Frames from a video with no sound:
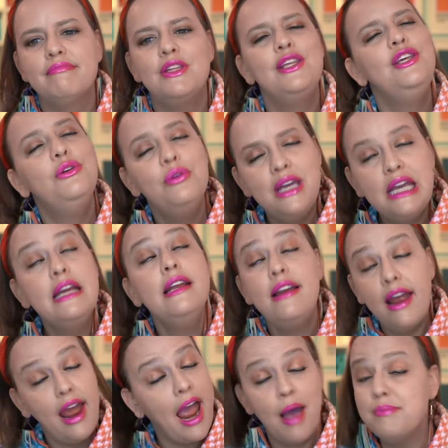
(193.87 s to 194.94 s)
You can
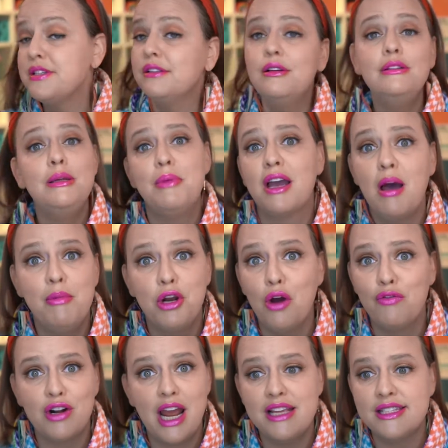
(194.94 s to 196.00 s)
absolutely become an
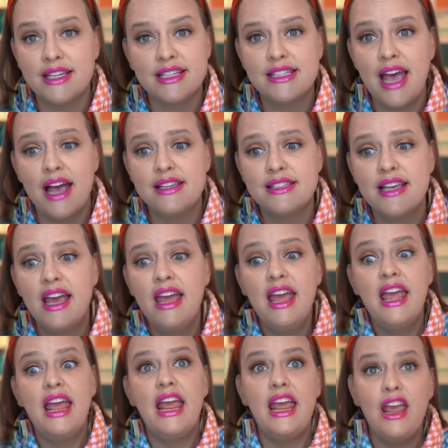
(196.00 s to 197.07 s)
overnight success
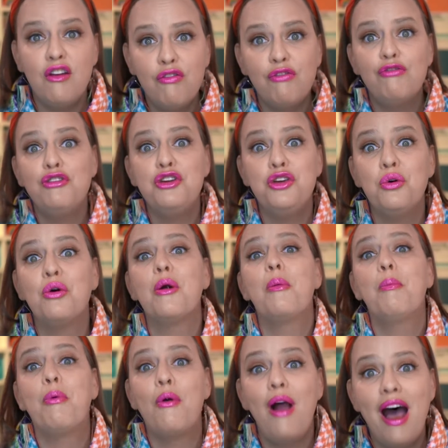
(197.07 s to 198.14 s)
if your
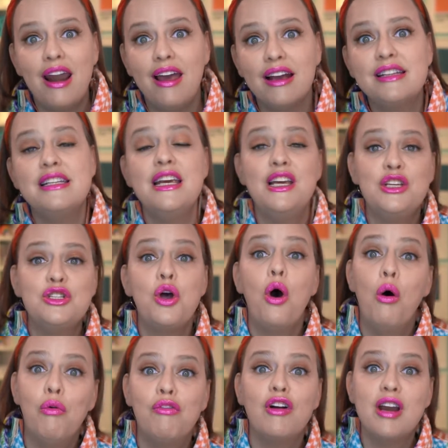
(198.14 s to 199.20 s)
product is
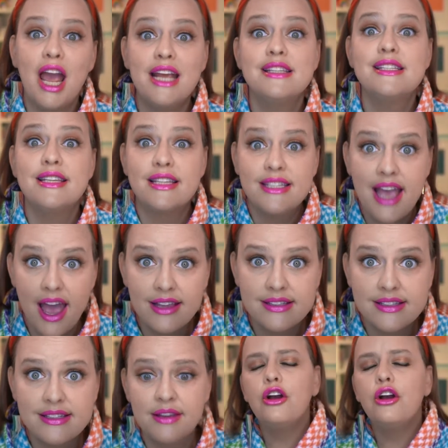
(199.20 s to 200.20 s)
overnight success.